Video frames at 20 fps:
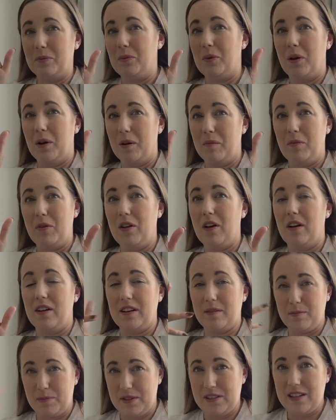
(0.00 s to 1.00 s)
what
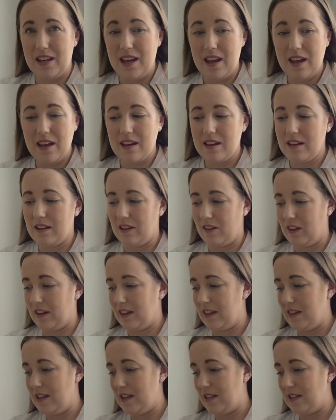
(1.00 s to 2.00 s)
I'm seeing, like
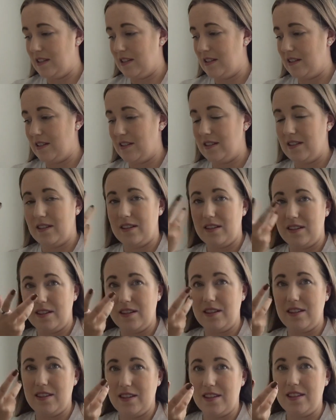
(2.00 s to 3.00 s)
this
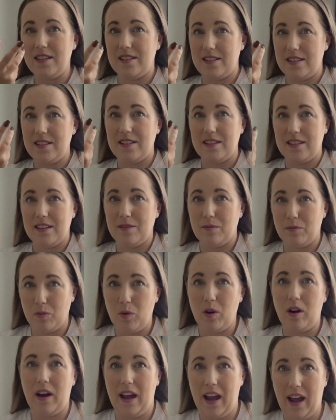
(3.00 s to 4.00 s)
is
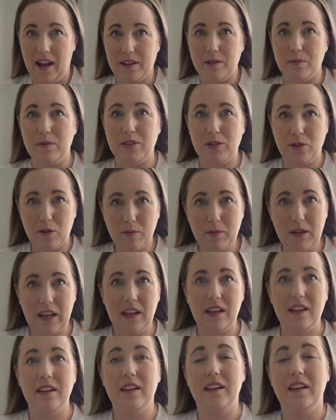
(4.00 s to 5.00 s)
what I had with
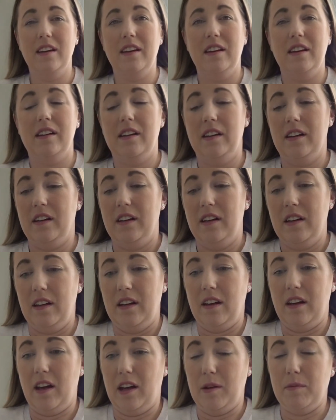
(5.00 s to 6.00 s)
Tommy,
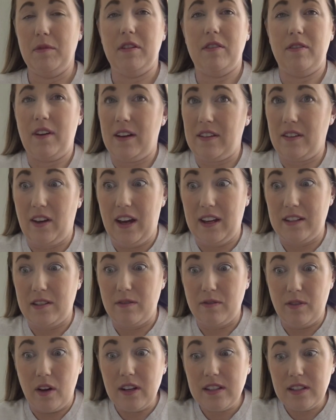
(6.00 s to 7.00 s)
and the fact that I had to
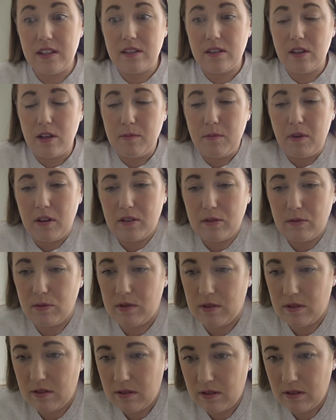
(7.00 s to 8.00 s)
fight it so much
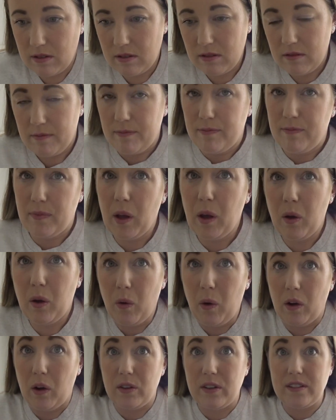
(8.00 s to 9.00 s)
was
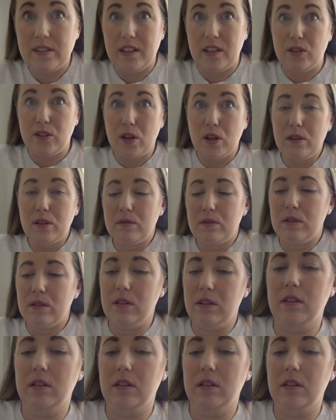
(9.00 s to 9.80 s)
quite honestly a joke.